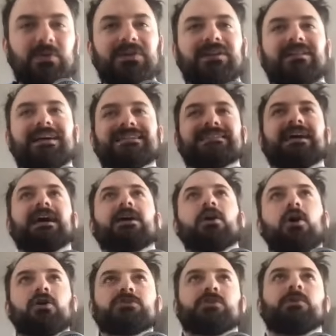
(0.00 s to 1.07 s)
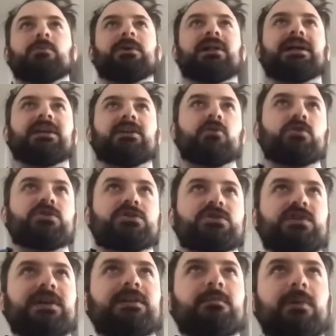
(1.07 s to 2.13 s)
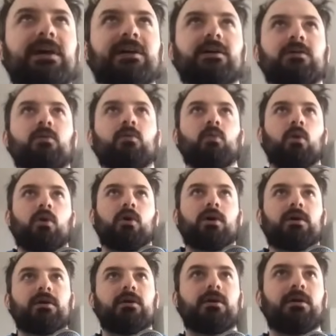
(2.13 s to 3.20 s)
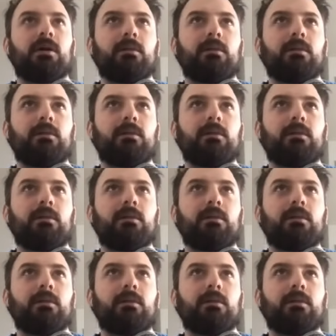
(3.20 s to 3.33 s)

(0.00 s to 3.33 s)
wanted to like tag Arjun and be like, can you just send him like a war